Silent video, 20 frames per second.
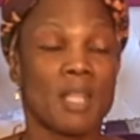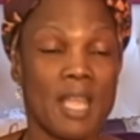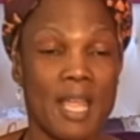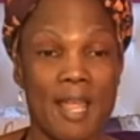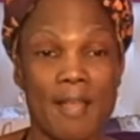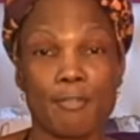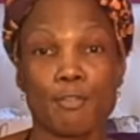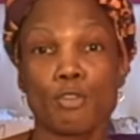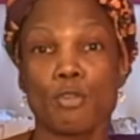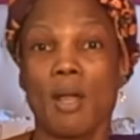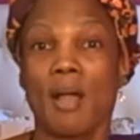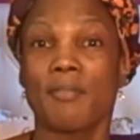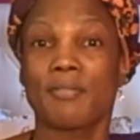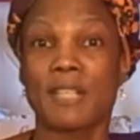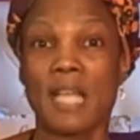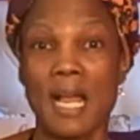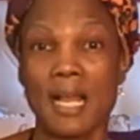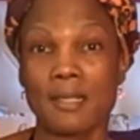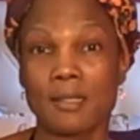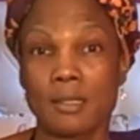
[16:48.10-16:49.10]
after I've
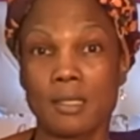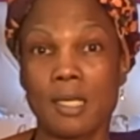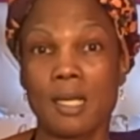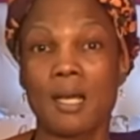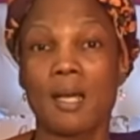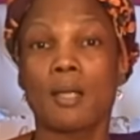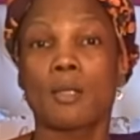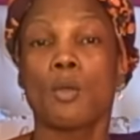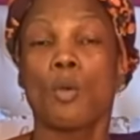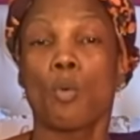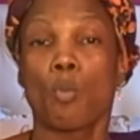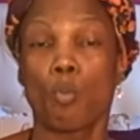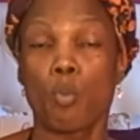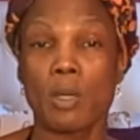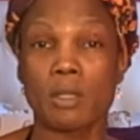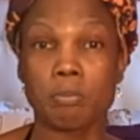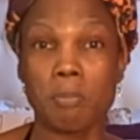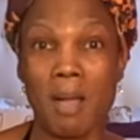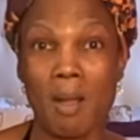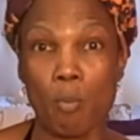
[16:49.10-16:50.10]
gotten done
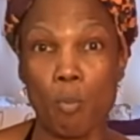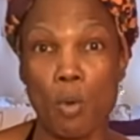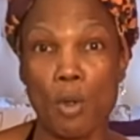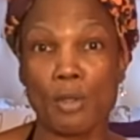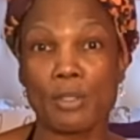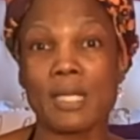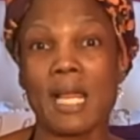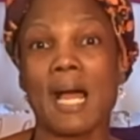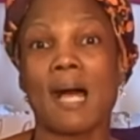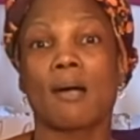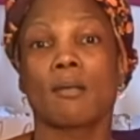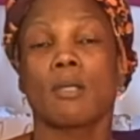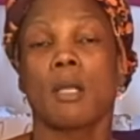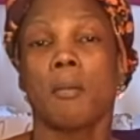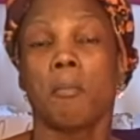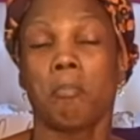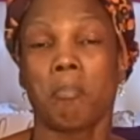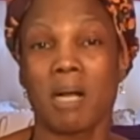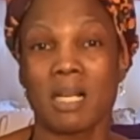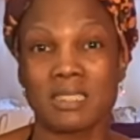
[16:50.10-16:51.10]
with my workout,
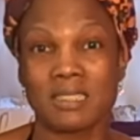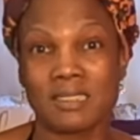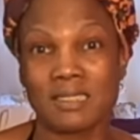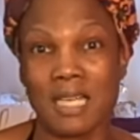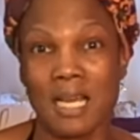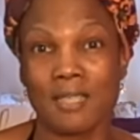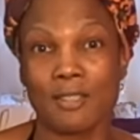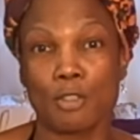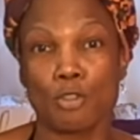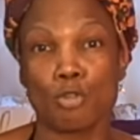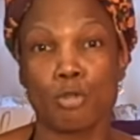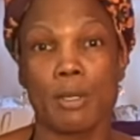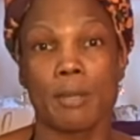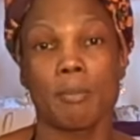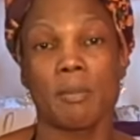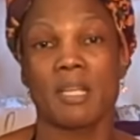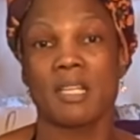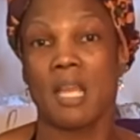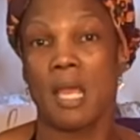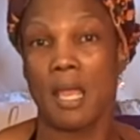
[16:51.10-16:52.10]
my sauna
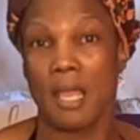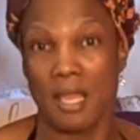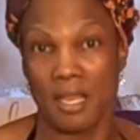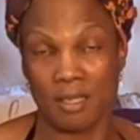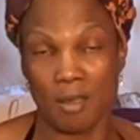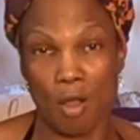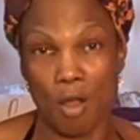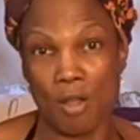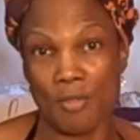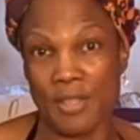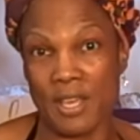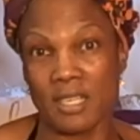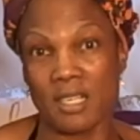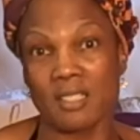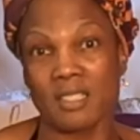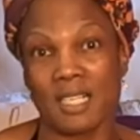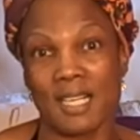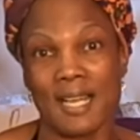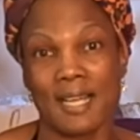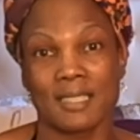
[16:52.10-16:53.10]
treatment, and all that
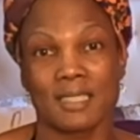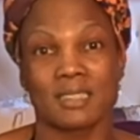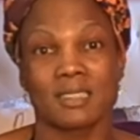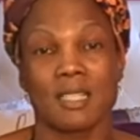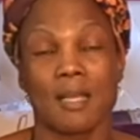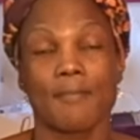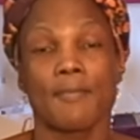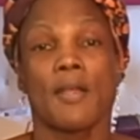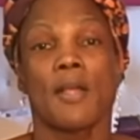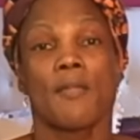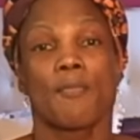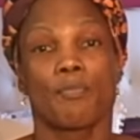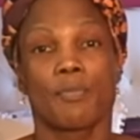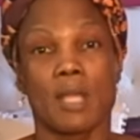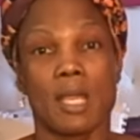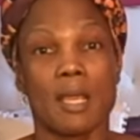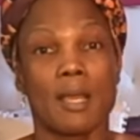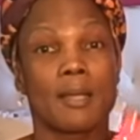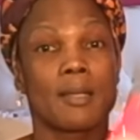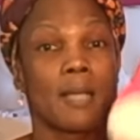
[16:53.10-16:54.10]
other kind of stuff.
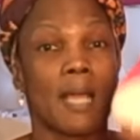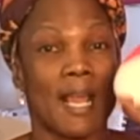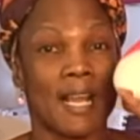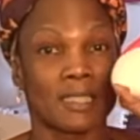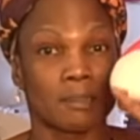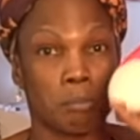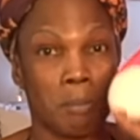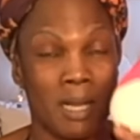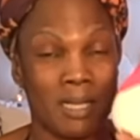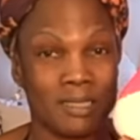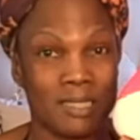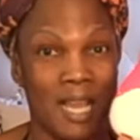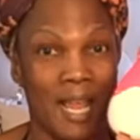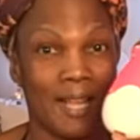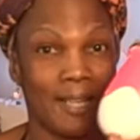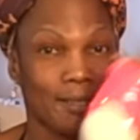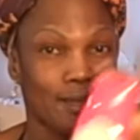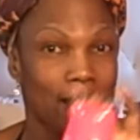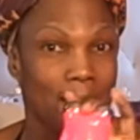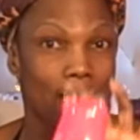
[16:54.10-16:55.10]
Then as my
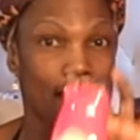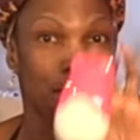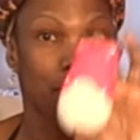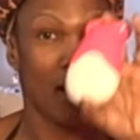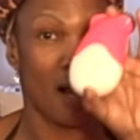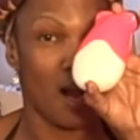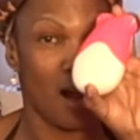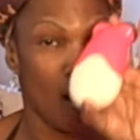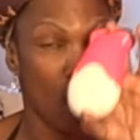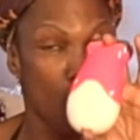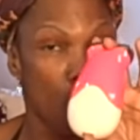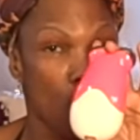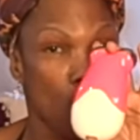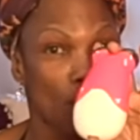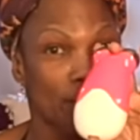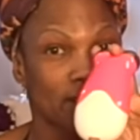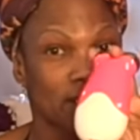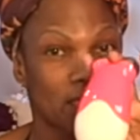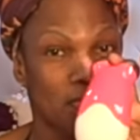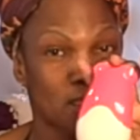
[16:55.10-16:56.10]
nightcap, I
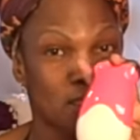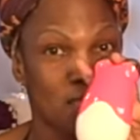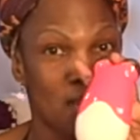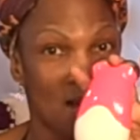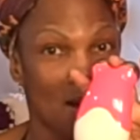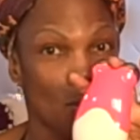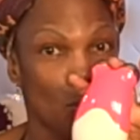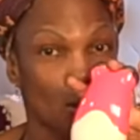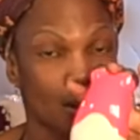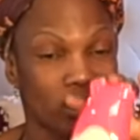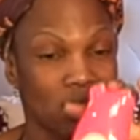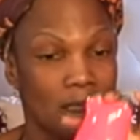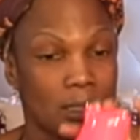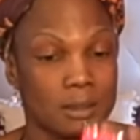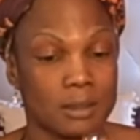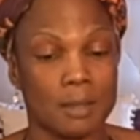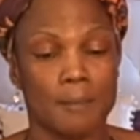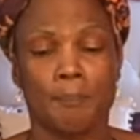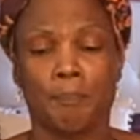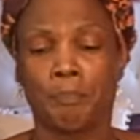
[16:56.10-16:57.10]
always get down with
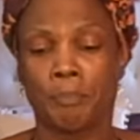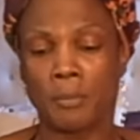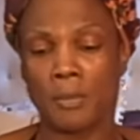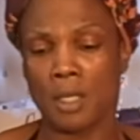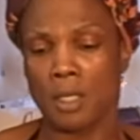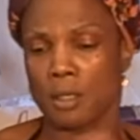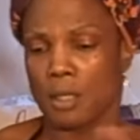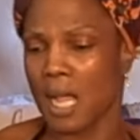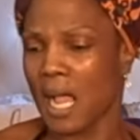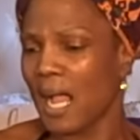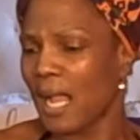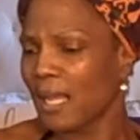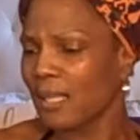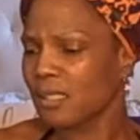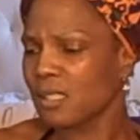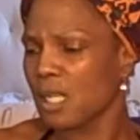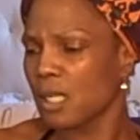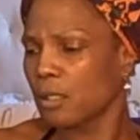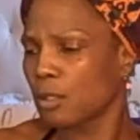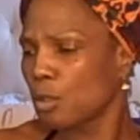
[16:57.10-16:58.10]
this.
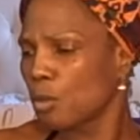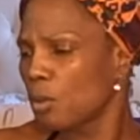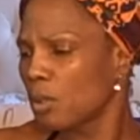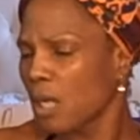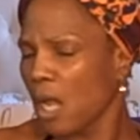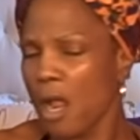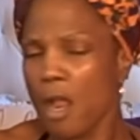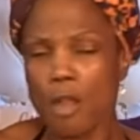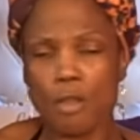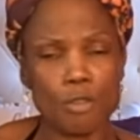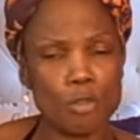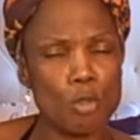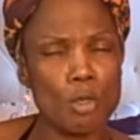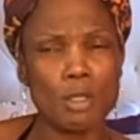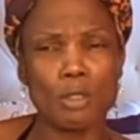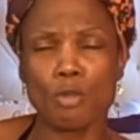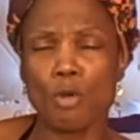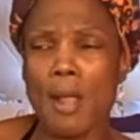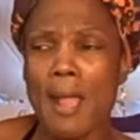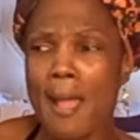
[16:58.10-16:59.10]
Auntie, do it hurt, do
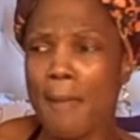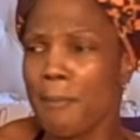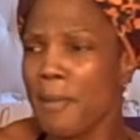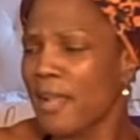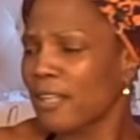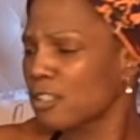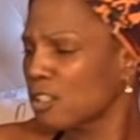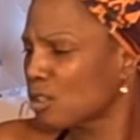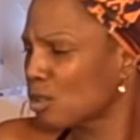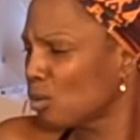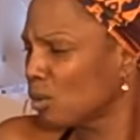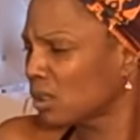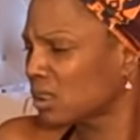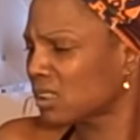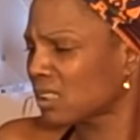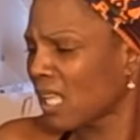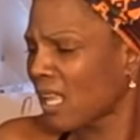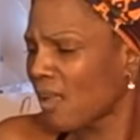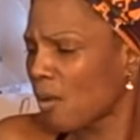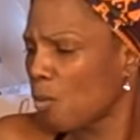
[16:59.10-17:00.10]
it grab at you, do it
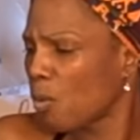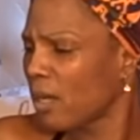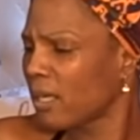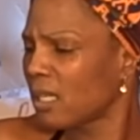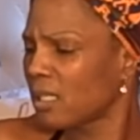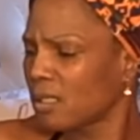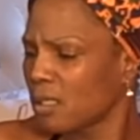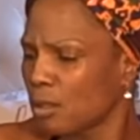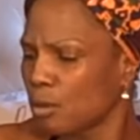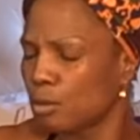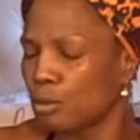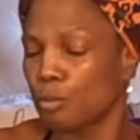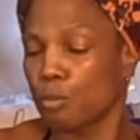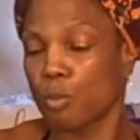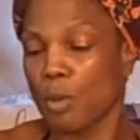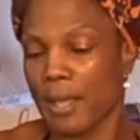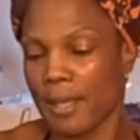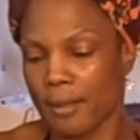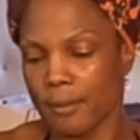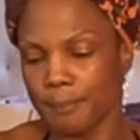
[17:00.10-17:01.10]
sting, what it do?
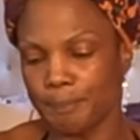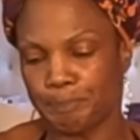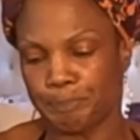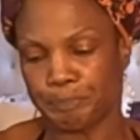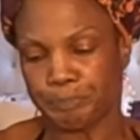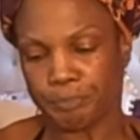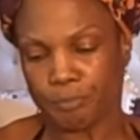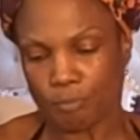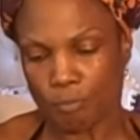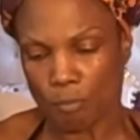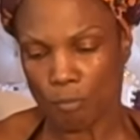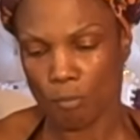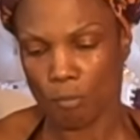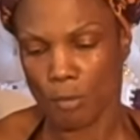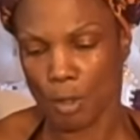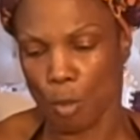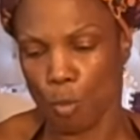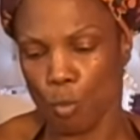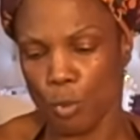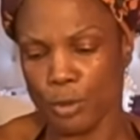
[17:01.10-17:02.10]
Well,
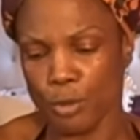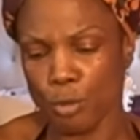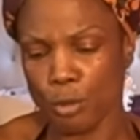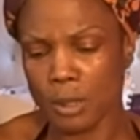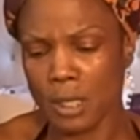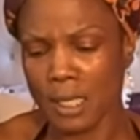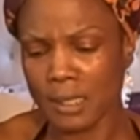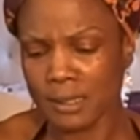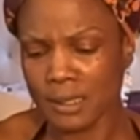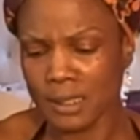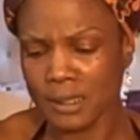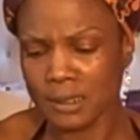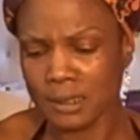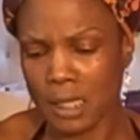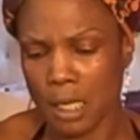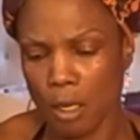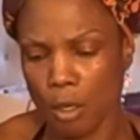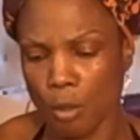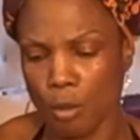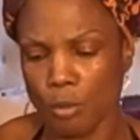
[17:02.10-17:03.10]
when you cut this
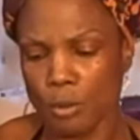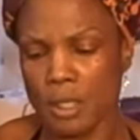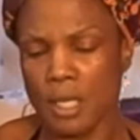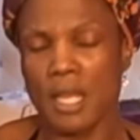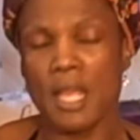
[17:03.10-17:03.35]
on,